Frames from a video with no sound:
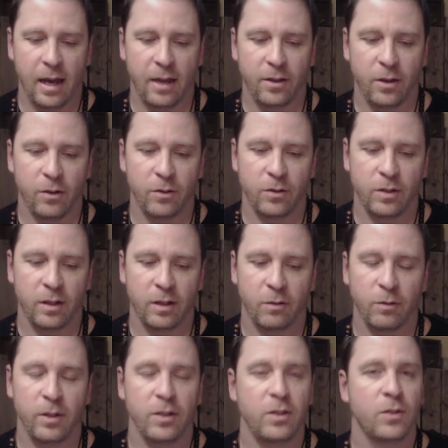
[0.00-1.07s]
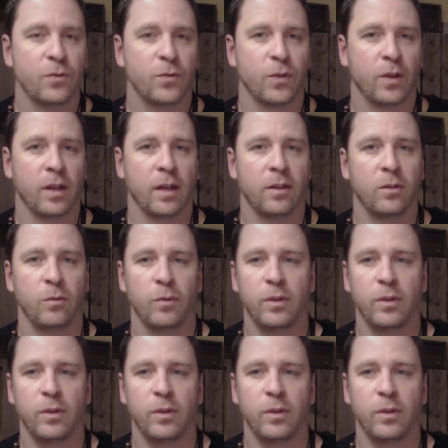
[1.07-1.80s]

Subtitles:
and there's a reason for that.